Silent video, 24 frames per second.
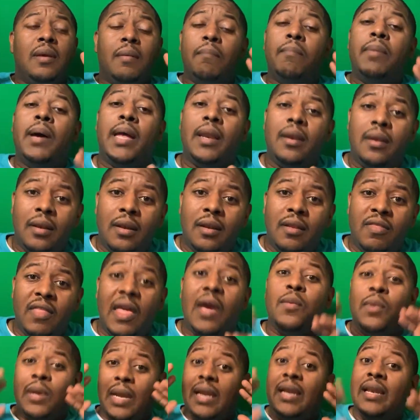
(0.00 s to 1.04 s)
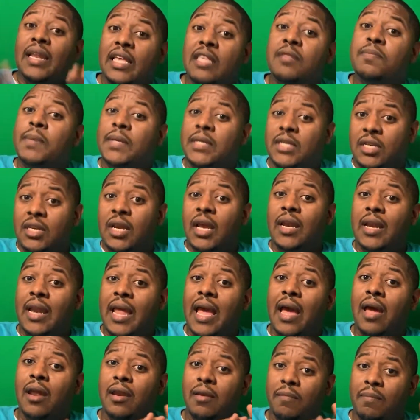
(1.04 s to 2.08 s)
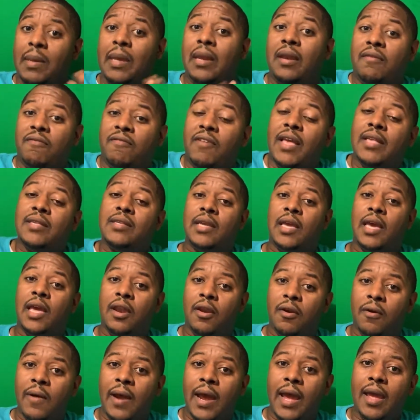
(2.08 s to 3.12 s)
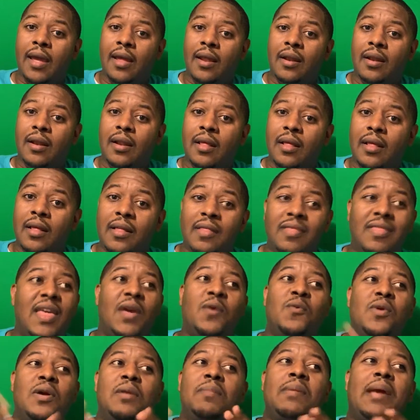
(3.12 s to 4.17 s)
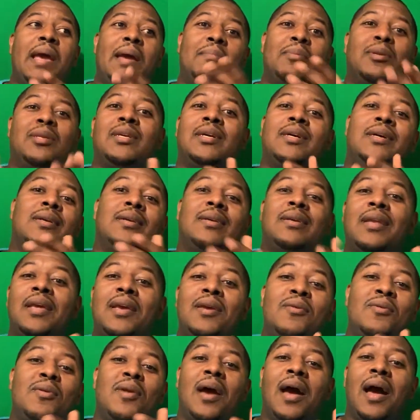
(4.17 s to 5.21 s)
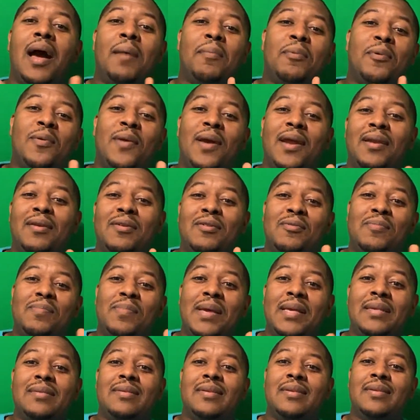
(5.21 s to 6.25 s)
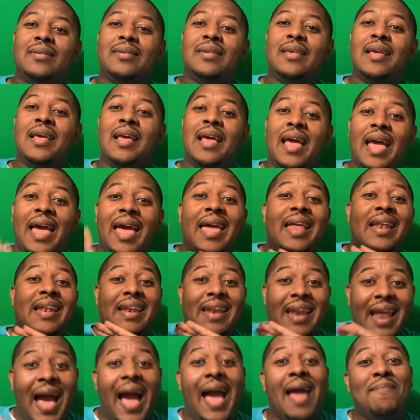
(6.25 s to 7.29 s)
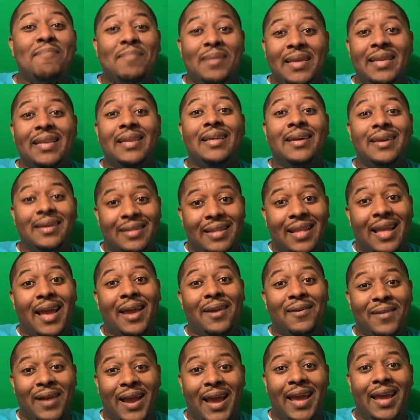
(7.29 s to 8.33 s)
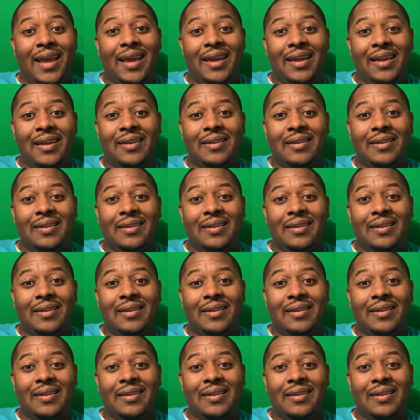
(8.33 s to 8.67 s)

but they would at least be shut down and being investigated, right? They wouldn't be able to continue to operate and do business and not be looked at, right?